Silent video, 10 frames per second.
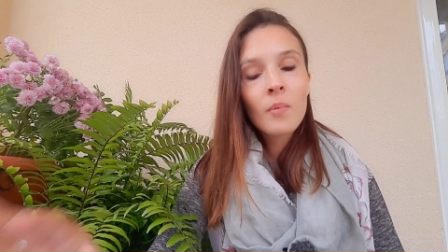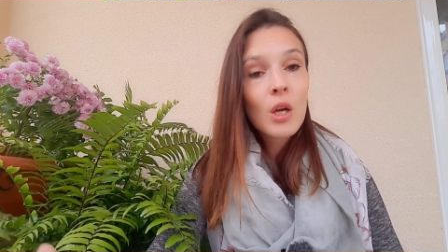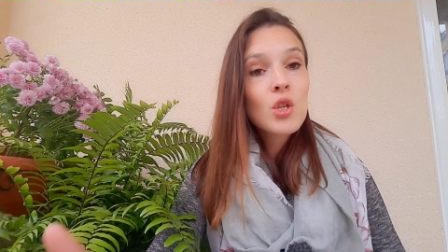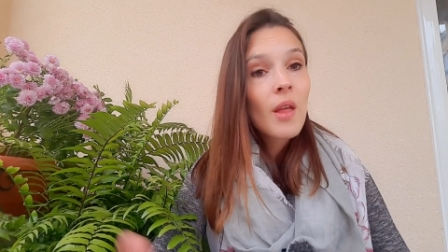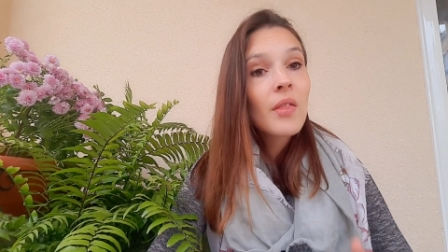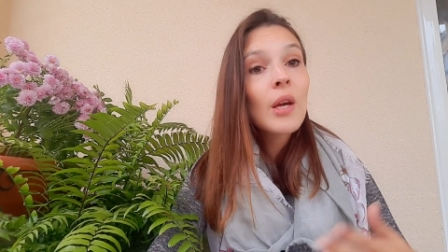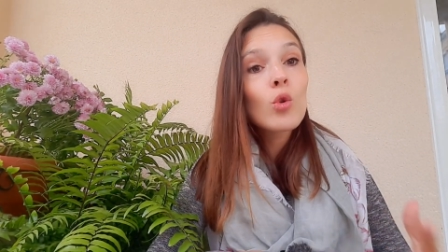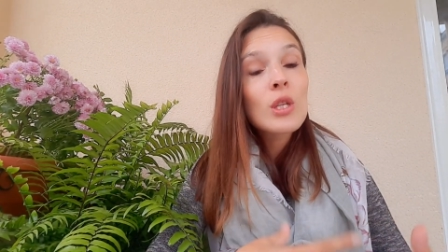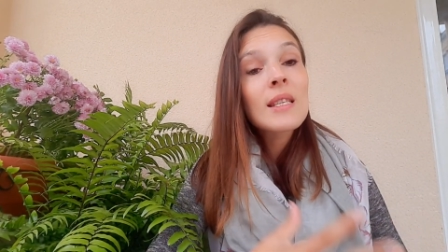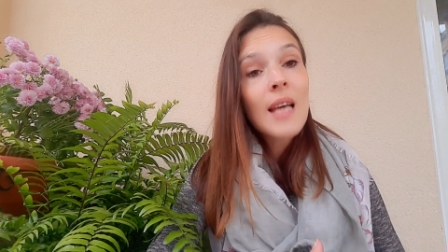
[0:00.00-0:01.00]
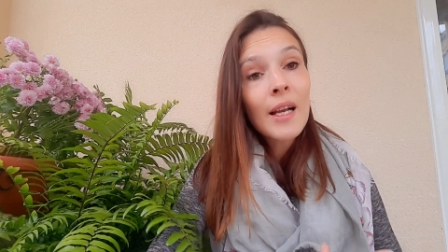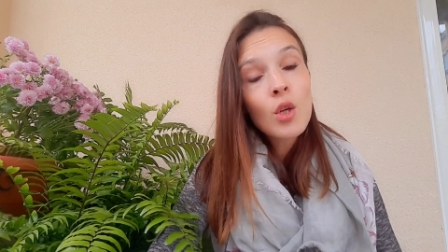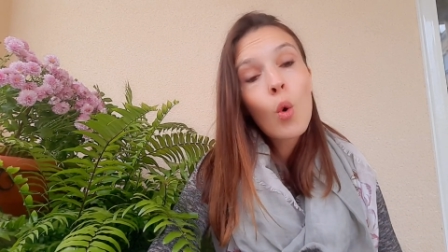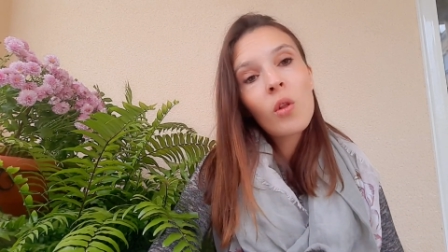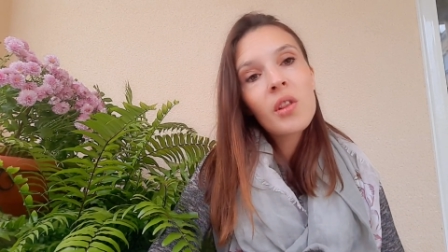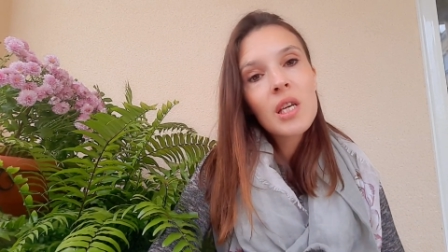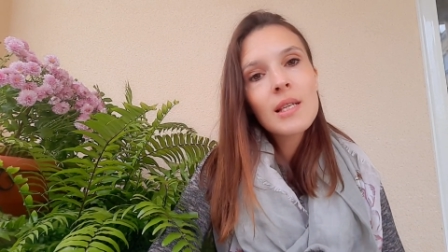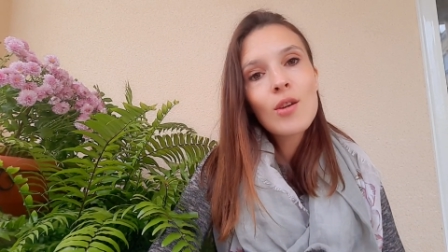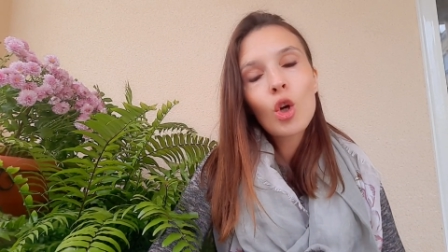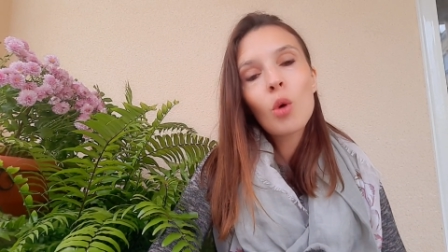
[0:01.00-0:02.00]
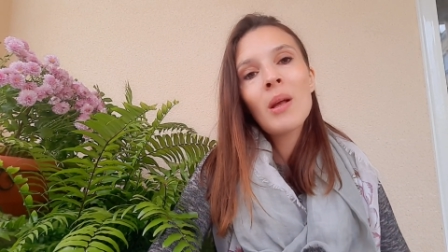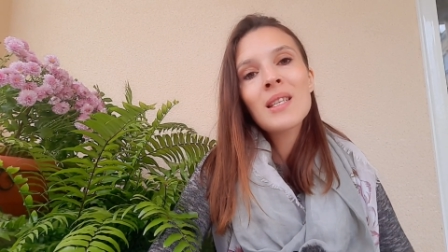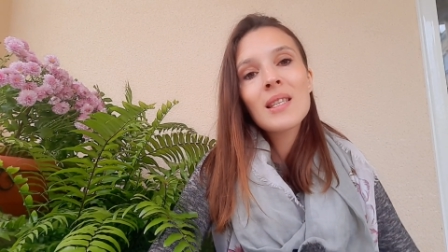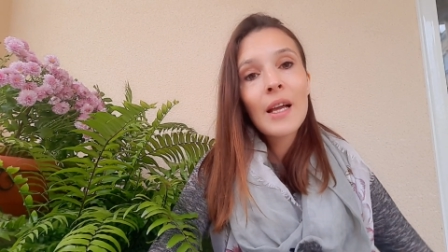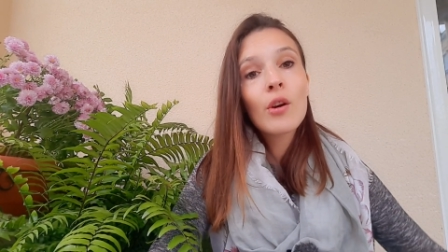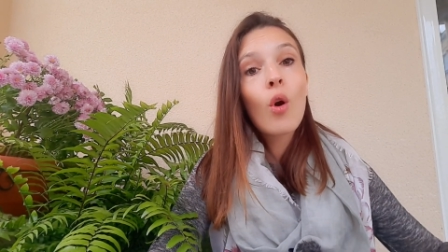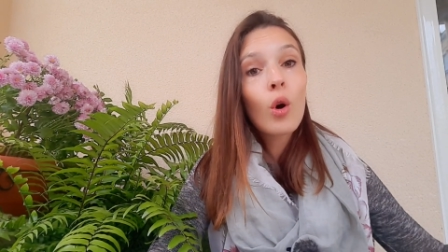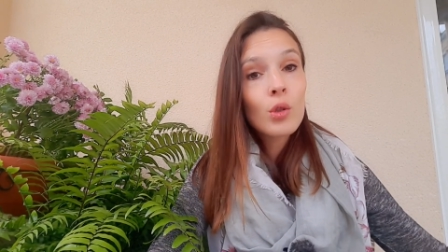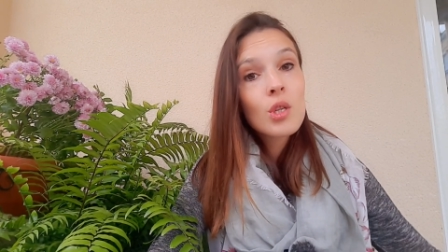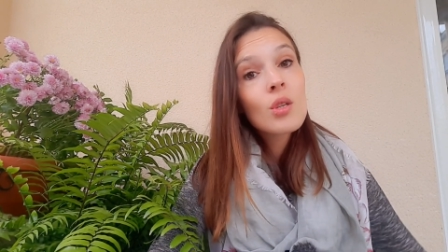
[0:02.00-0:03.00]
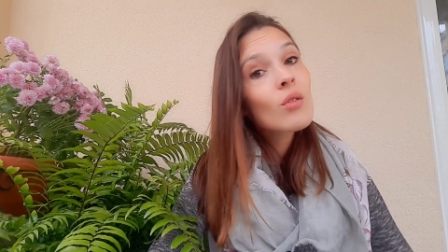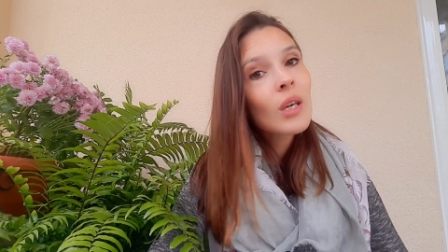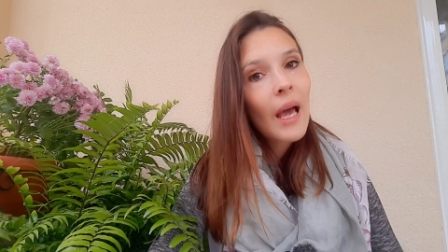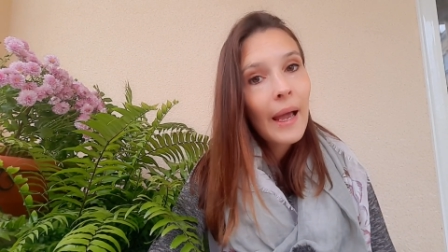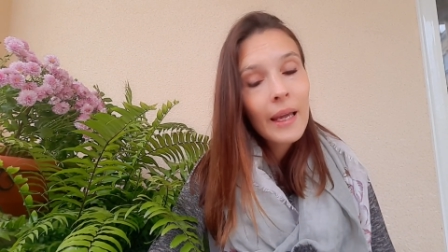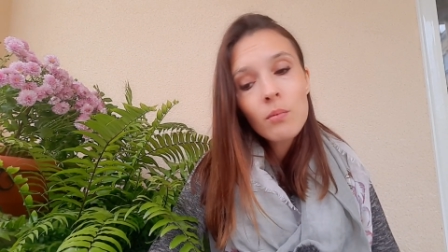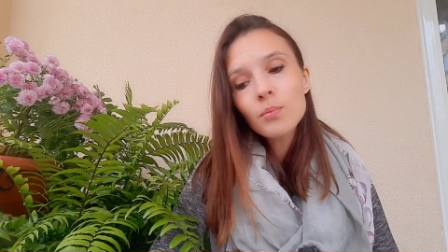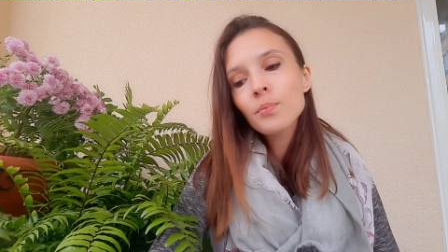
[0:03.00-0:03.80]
so that they could send all these documents later on to UK,